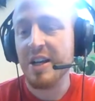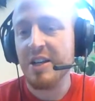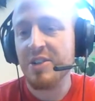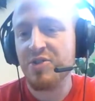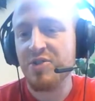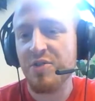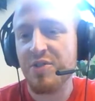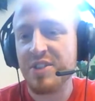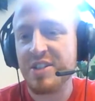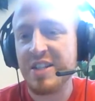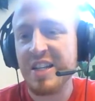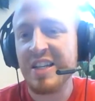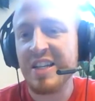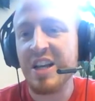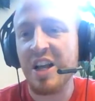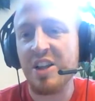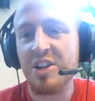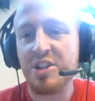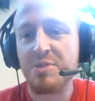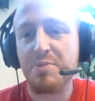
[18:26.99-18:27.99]
So if it's
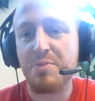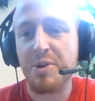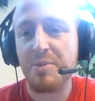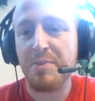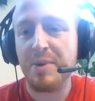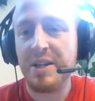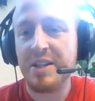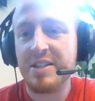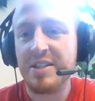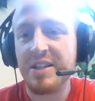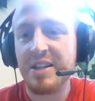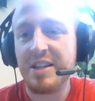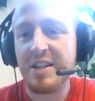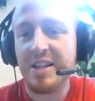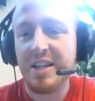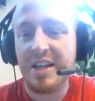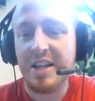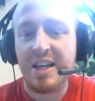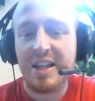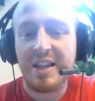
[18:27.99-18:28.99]
$10 per pizza,
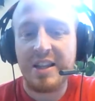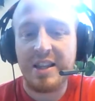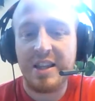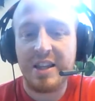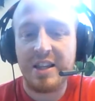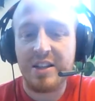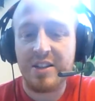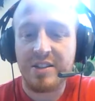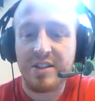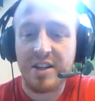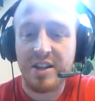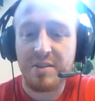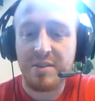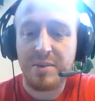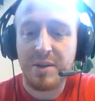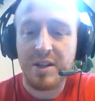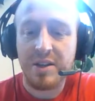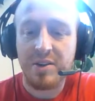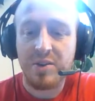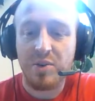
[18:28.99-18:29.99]
then it's going to
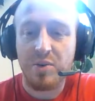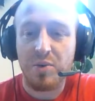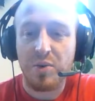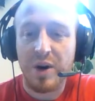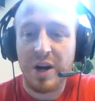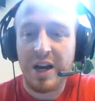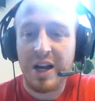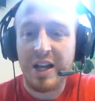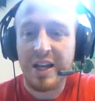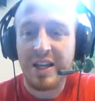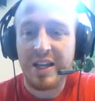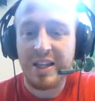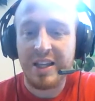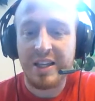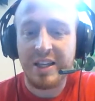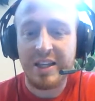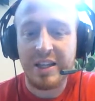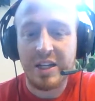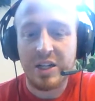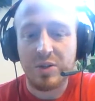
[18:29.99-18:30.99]
be y
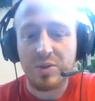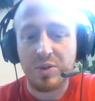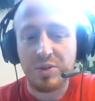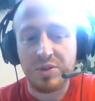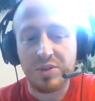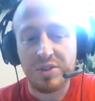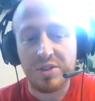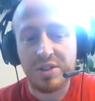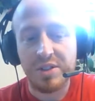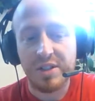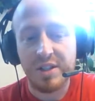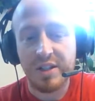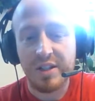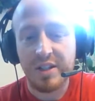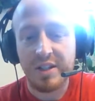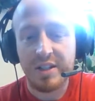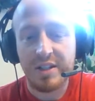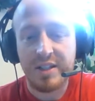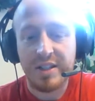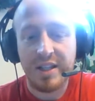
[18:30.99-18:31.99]
equals
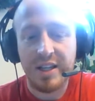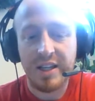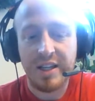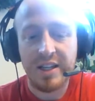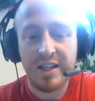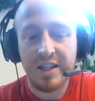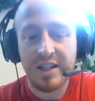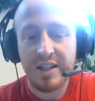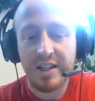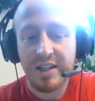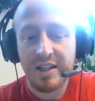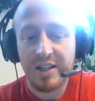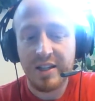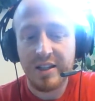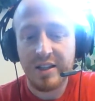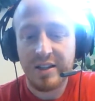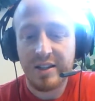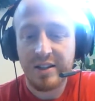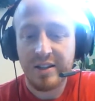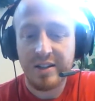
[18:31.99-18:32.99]
10
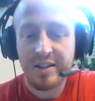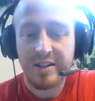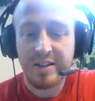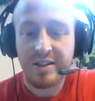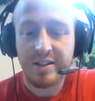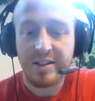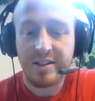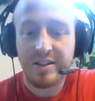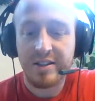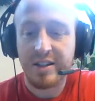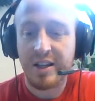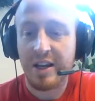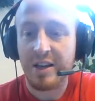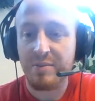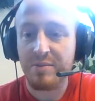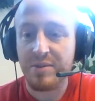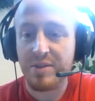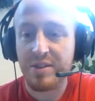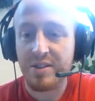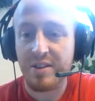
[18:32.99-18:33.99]

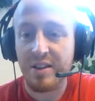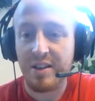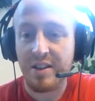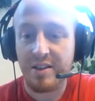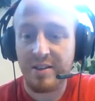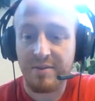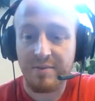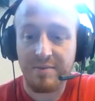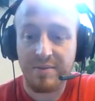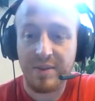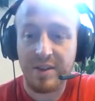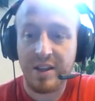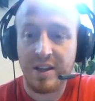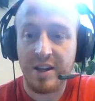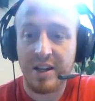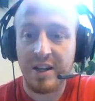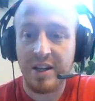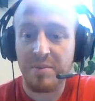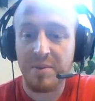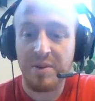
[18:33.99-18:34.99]
times
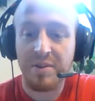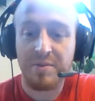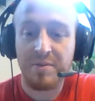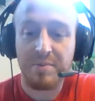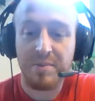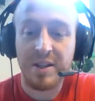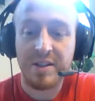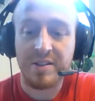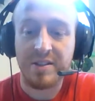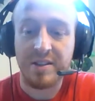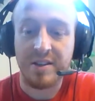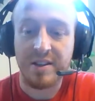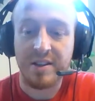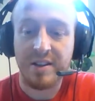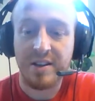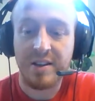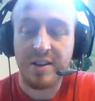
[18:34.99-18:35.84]
any number of pizza